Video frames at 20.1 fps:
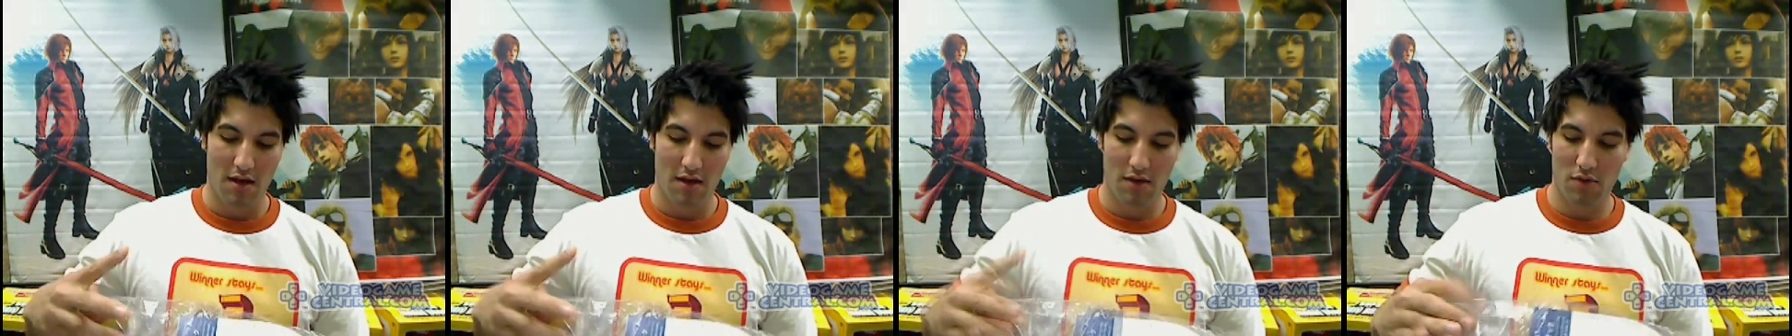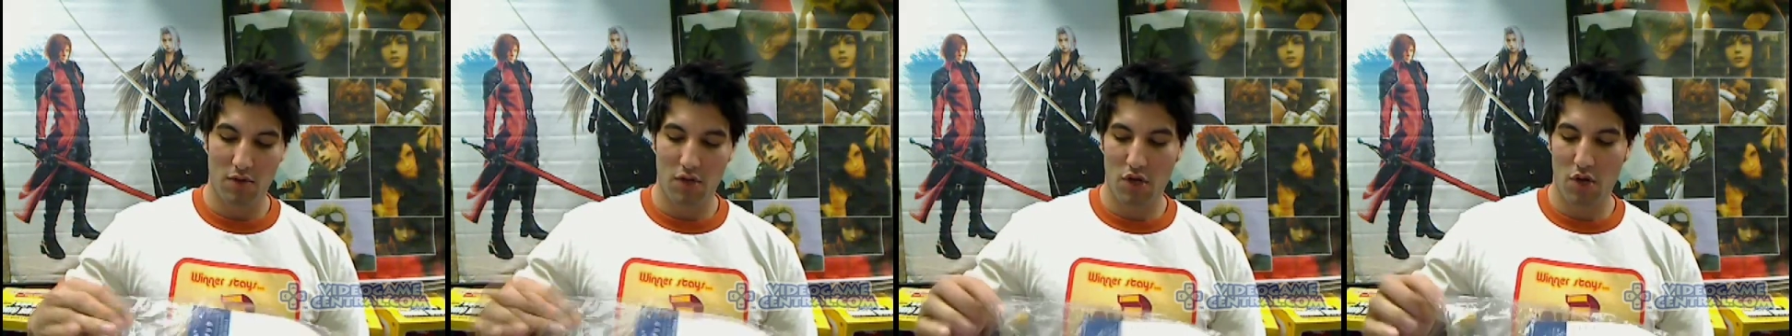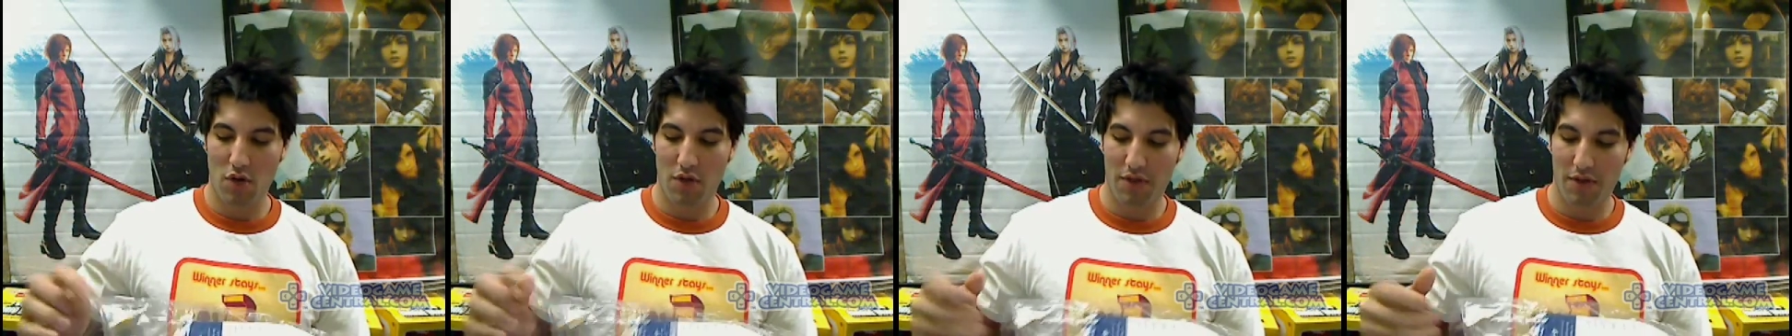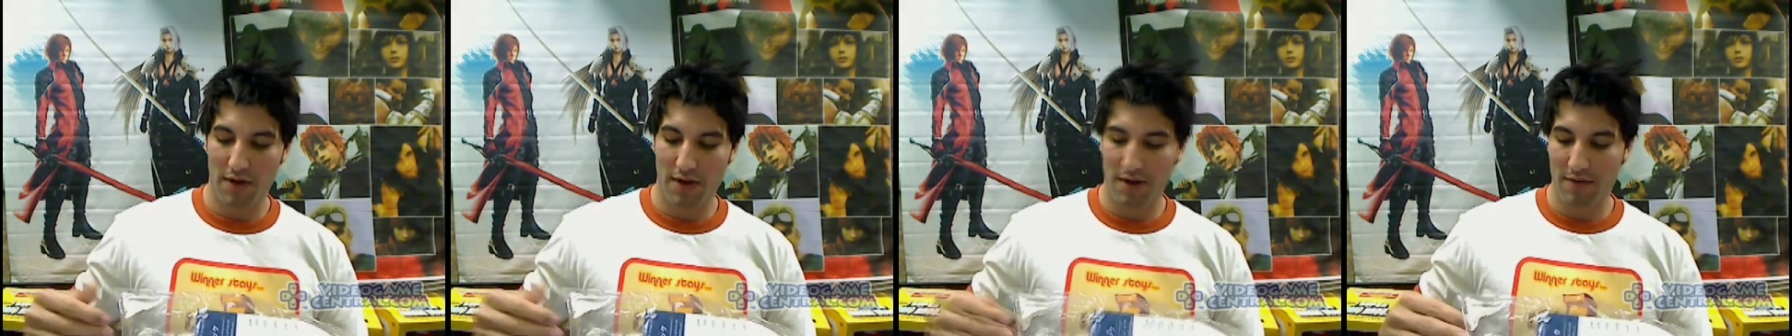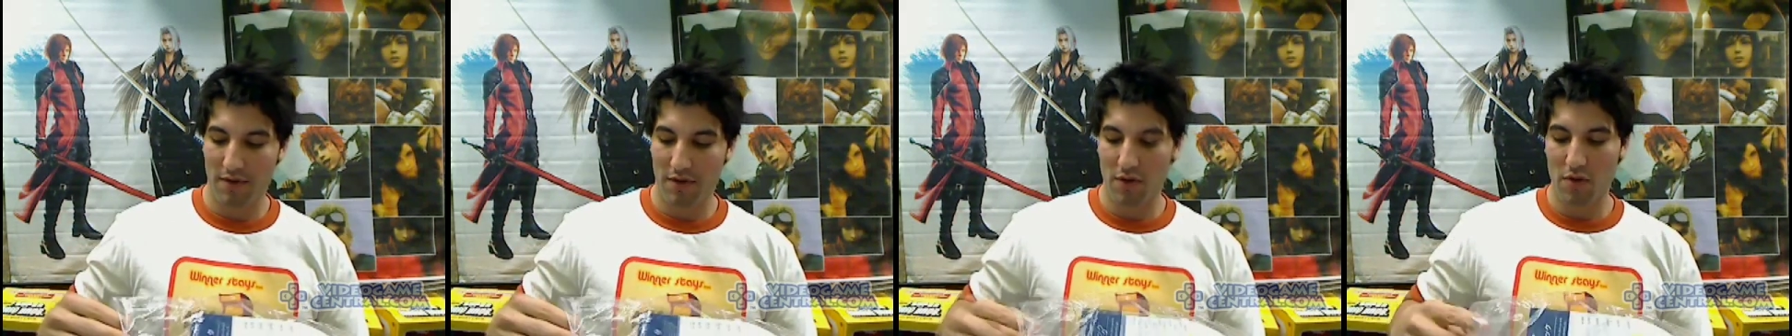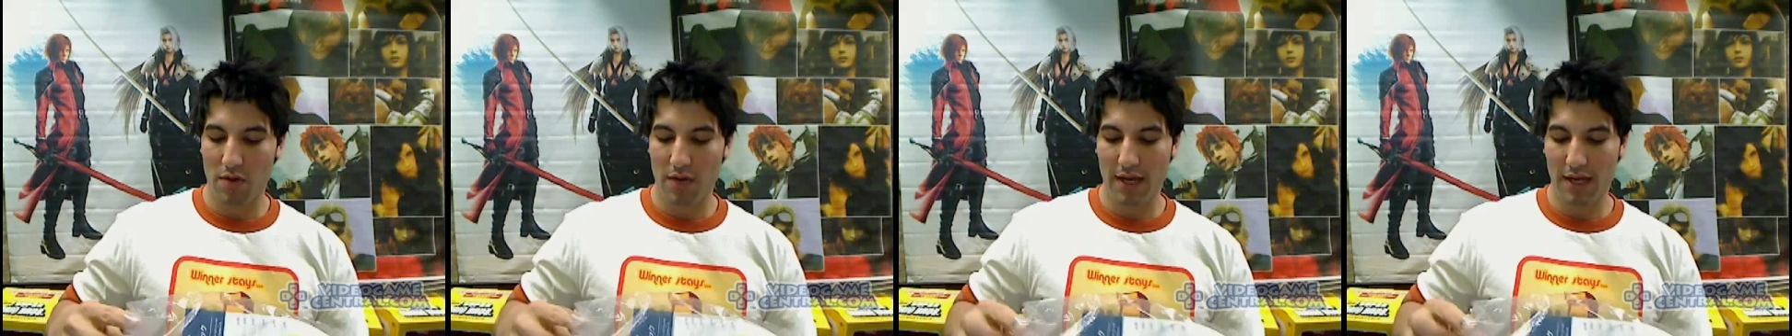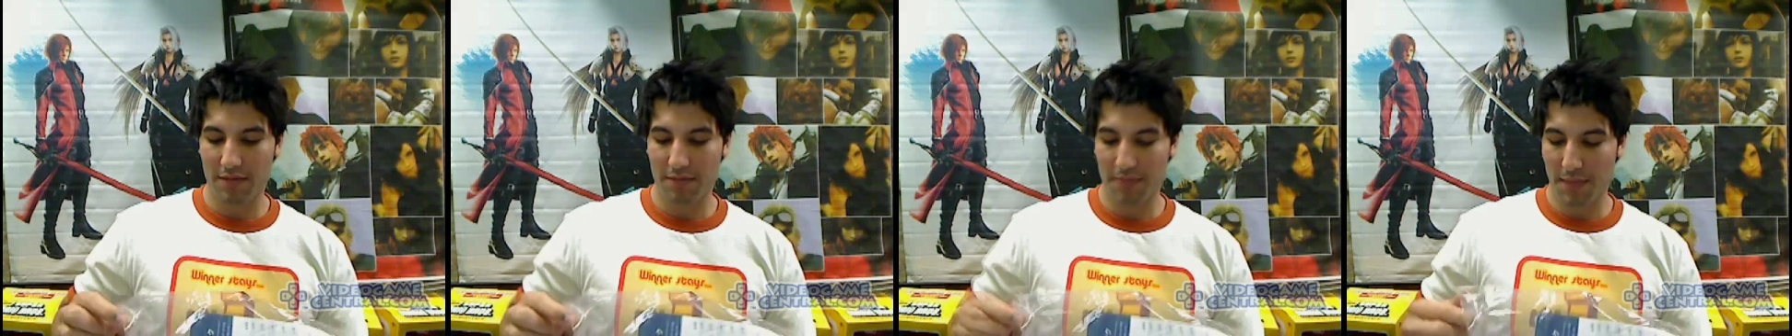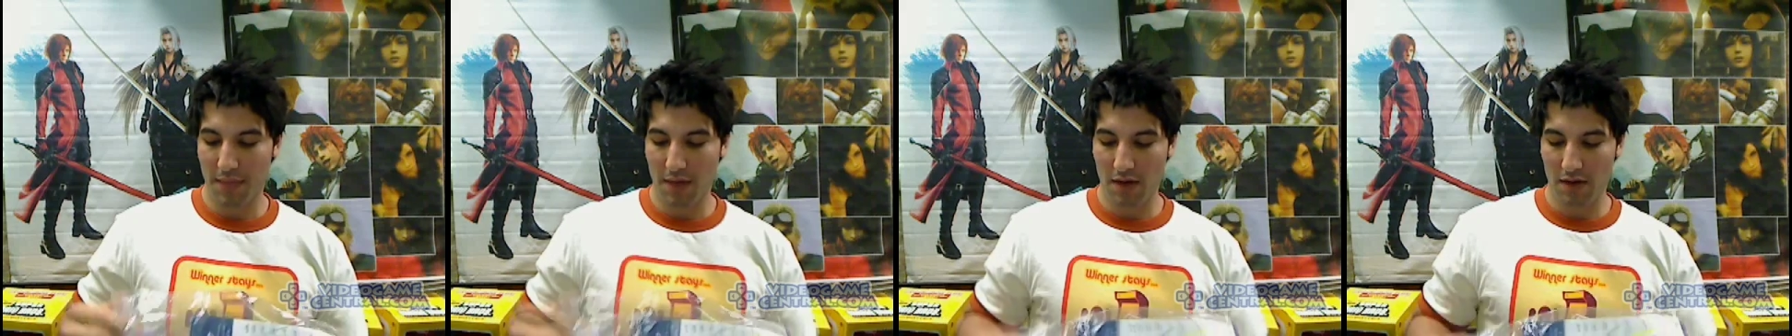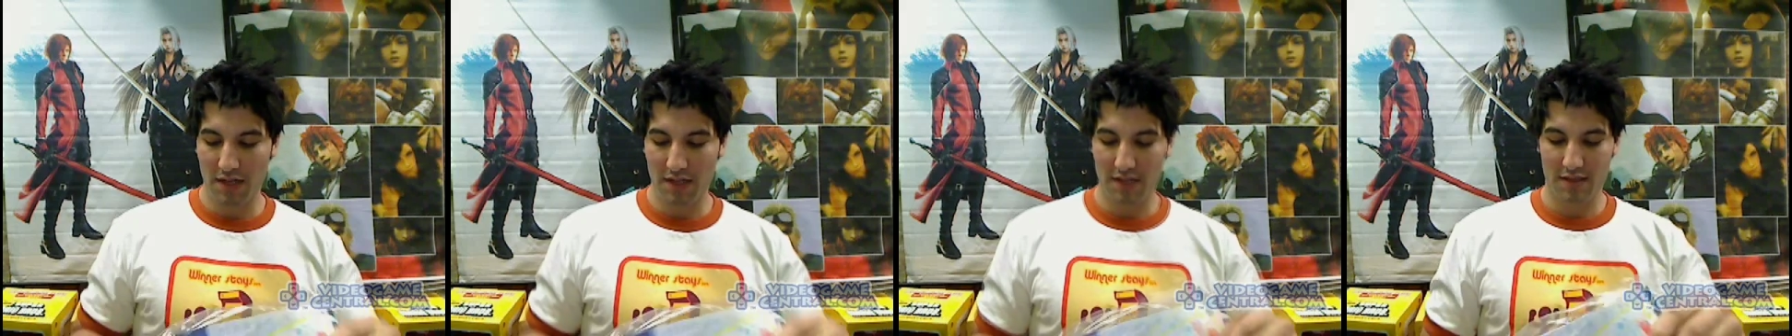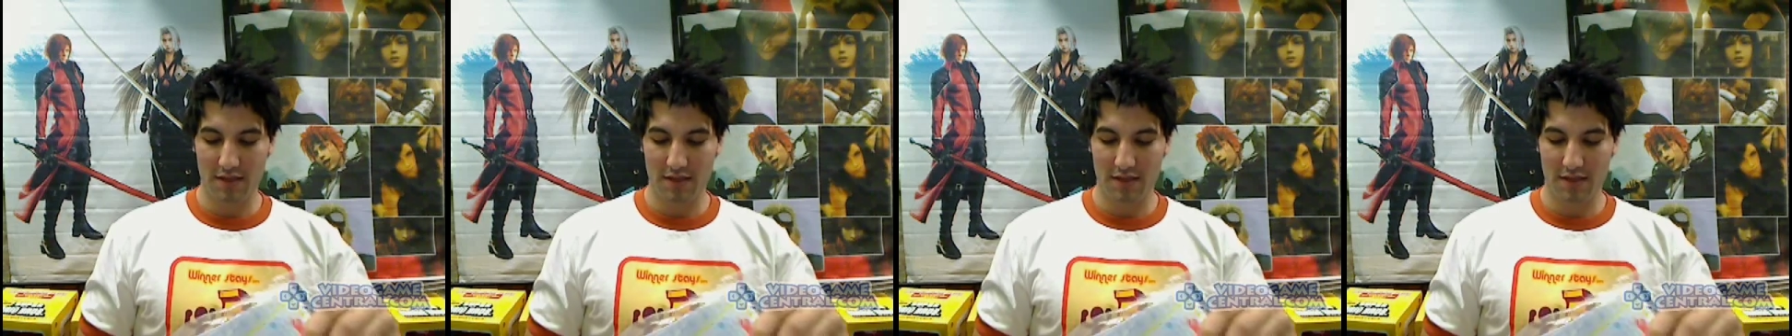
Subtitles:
We'll go through that real quick. No need